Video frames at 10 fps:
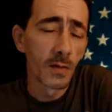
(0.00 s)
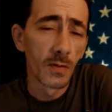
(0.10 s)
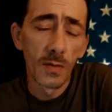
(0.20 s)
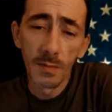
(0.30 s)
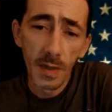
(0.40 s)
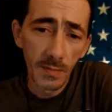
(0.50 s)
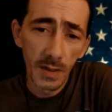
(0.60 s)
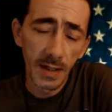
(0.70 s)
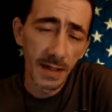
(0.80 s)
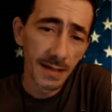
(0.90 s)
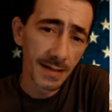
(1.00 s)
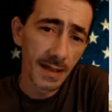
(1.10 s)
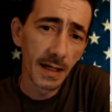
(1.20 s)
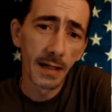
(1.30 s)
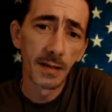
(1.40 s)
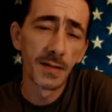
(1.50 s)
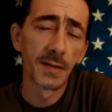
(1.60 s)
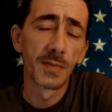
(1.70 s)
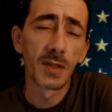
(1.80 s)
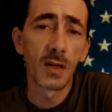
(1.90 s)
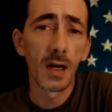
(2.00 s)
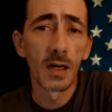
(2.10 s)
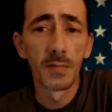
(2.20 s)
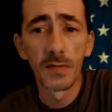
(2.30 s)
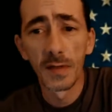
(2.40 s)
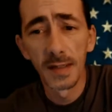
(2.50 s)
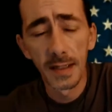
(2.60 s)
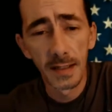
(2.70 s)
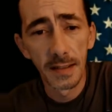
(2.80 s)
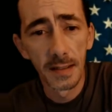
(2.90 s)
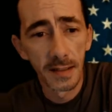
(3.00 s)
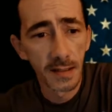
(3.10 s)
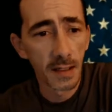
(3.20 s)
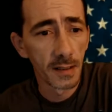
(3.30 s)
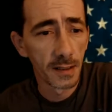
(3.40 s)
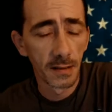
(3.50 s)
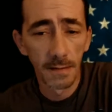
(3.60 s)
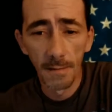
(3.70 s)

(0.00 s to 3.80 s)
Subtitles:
Remember to hit like and subscribe if you like the discussion.